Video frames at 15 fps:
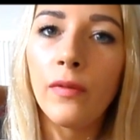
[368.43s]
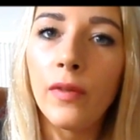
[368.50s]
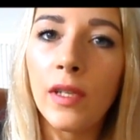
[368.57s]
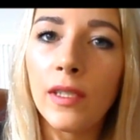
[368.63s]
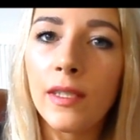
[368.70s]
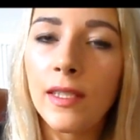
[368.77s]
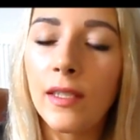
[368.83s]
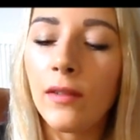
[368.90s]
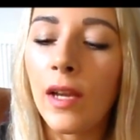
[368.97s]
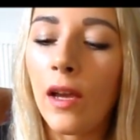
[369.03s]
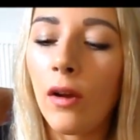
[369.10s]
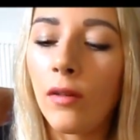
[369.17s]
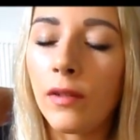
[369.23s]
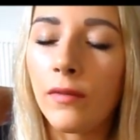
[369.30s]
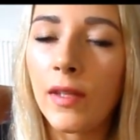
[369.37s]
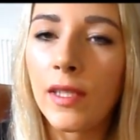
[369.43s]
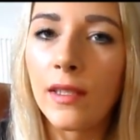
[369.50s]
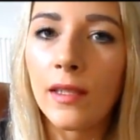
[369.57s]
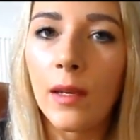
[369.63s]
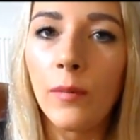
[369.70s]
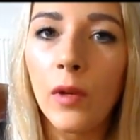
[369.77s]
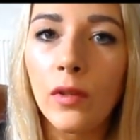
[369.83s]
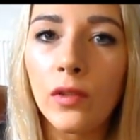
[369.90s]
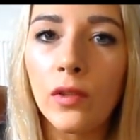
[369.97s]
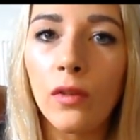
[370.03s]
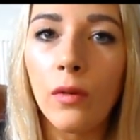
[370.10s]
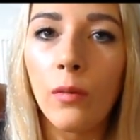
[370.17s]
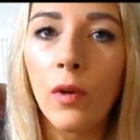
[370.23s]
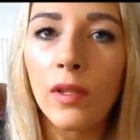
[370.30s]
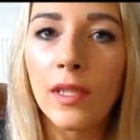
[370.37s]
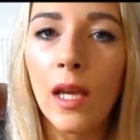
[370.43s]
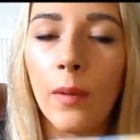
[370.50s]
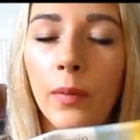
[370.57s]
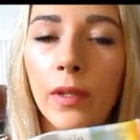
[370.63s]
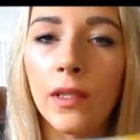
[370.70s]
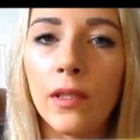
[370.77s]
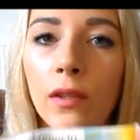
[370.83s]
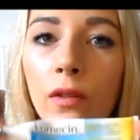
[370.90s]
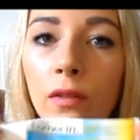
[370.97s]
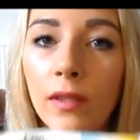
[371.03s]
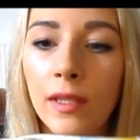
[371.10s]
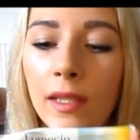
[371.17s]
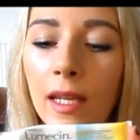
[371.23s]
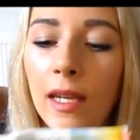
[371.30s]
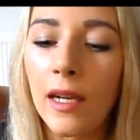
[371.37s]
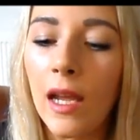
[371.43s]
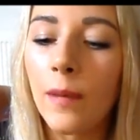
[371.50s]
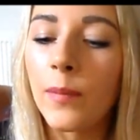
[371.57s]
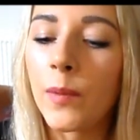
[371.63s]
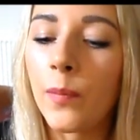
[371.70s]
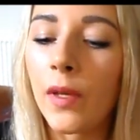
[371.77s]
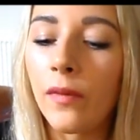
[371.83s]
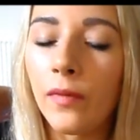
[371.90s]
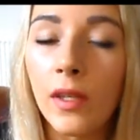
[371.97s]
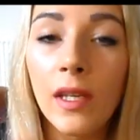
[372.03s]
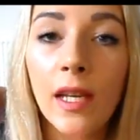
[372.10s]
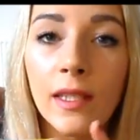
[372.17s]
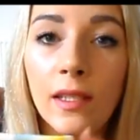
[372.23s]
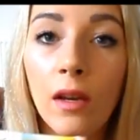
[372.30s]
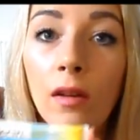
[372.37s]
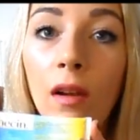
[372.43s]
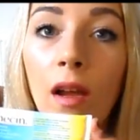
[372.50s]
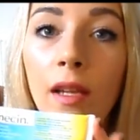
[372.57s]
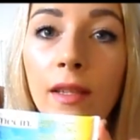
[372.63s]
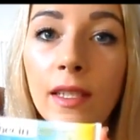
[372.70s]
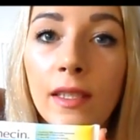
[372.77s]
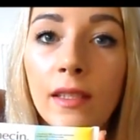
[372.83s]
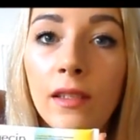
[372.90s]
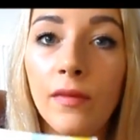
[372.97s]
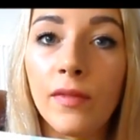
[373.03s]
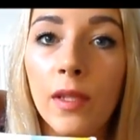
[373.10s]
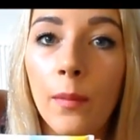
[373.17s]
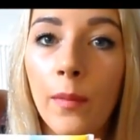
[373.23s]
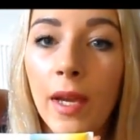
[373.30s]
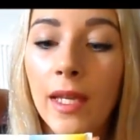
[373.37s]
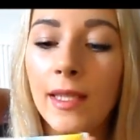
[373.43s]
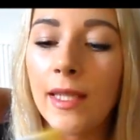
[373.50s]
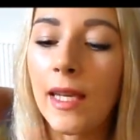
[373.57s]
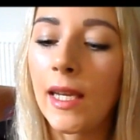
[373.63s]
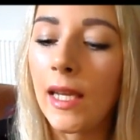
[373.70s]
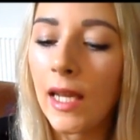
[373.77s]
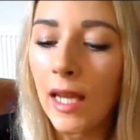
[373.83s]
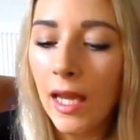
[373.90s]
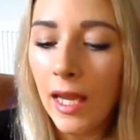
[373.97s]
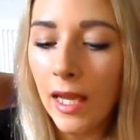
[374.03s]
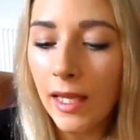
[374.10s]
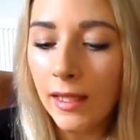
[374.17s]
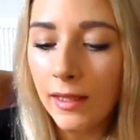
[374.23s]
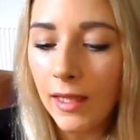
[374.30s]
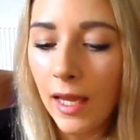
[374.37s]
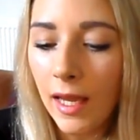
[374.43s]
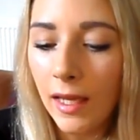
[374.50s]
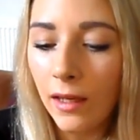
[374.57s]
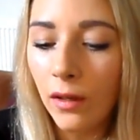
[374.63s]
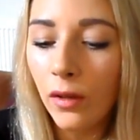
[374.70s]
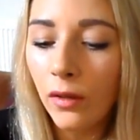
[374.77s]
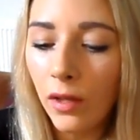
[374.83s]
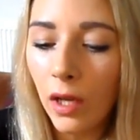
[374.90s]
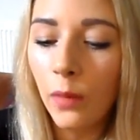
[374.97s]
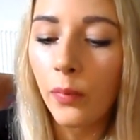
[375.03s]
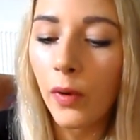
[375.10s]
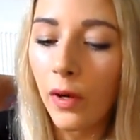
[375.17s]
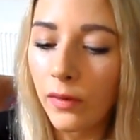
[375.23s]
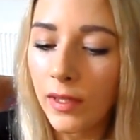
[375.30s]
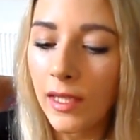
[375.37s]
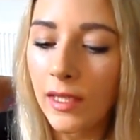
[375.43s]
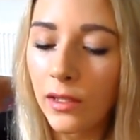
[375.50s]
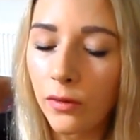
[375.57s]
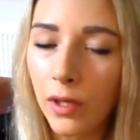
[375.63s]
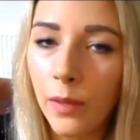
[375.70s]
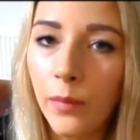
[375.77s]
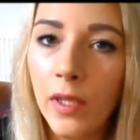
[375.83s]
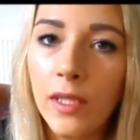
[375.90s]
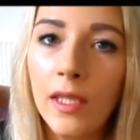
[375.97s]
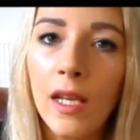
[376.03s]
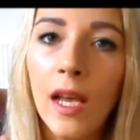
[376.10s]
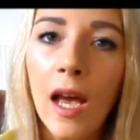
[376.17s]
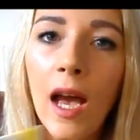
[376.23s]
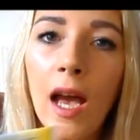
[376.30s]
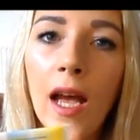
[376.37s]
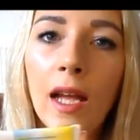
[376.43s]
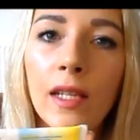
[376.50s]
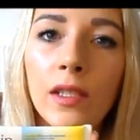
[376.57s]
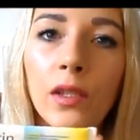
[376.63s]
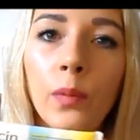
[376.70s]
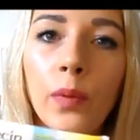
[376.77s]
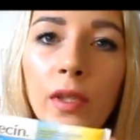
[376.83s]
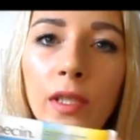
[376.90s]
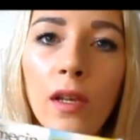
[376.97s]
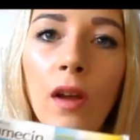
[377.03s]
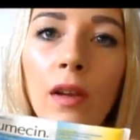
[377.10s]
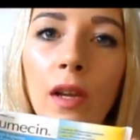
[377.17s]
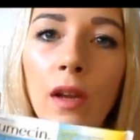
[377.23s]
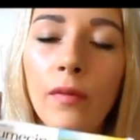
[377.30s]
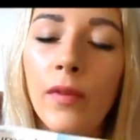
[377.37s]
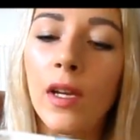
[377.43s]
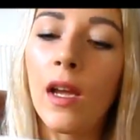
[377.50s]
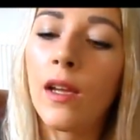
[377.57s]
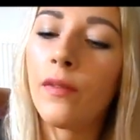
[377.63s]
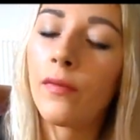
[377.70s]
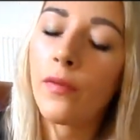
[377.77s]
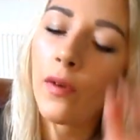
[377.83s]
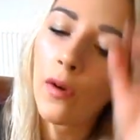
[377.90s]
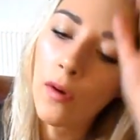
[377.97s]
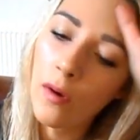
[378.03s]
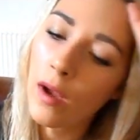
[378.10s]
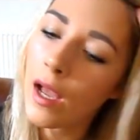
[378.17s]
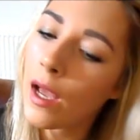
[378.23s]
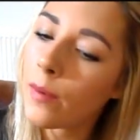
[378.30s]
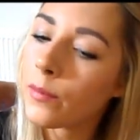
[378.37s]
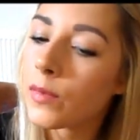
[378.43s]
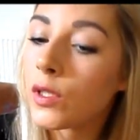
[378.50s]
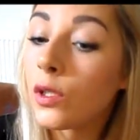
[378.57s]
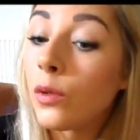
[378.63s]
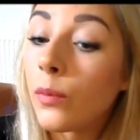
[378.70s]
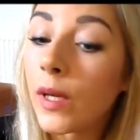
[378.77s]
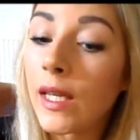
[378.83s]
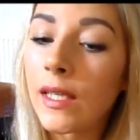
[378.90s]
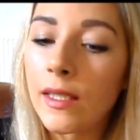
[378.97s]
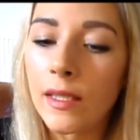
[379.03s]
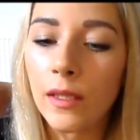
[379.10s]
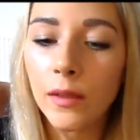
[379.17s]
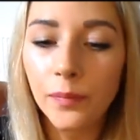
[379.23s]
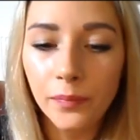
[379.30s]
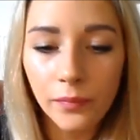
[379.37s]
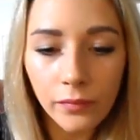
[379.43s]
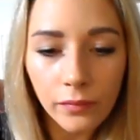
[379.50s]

sure if you can still get hold of this because I'm not sure what's happened to Good Skin Labs, but if you can get it online, this stuff's amazing. It's a glucoprotein treatment, and you put it on overnight for 2 weeks